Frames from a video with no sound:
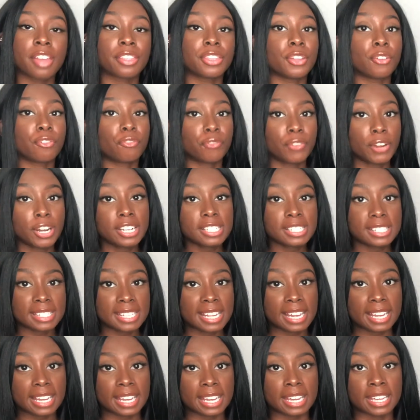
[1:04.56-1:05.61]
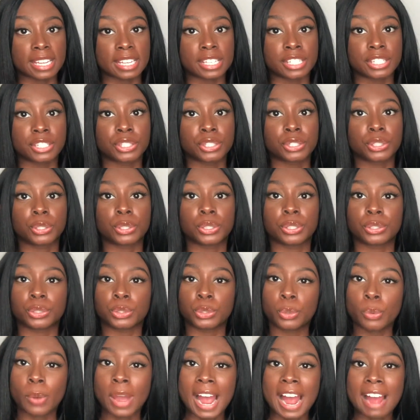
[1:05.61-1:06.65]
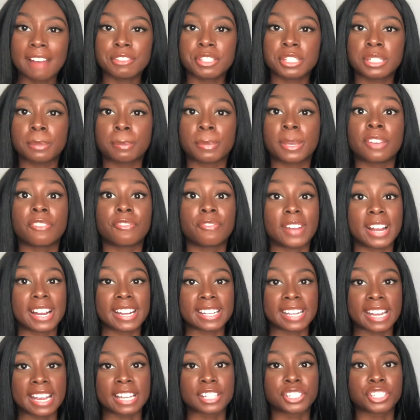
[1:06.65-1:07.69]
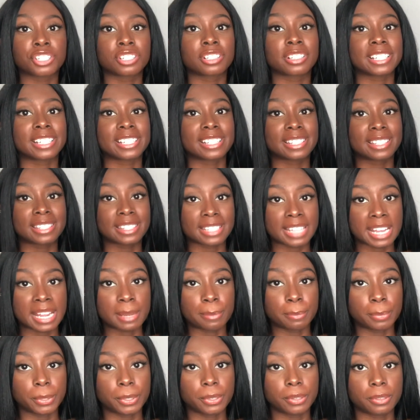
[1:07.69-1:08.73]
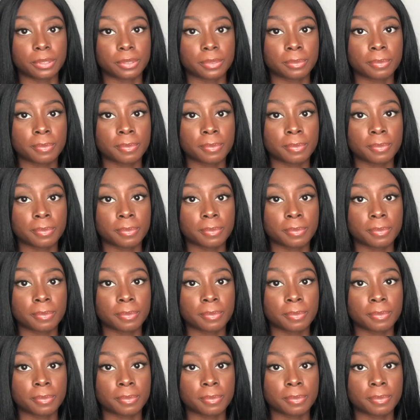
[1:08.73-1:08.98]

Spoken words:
The first thing is you have to be financially stable.